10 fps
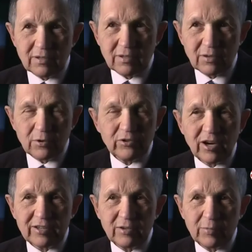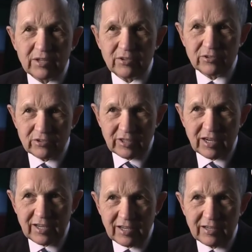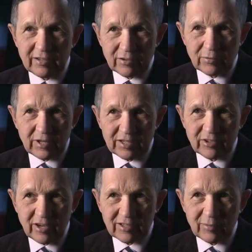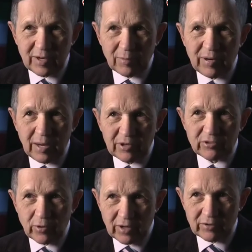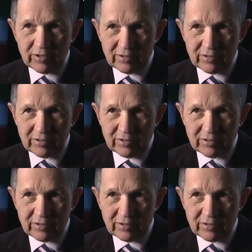We're talking about the CIA here. We're not talking about Papa Drone.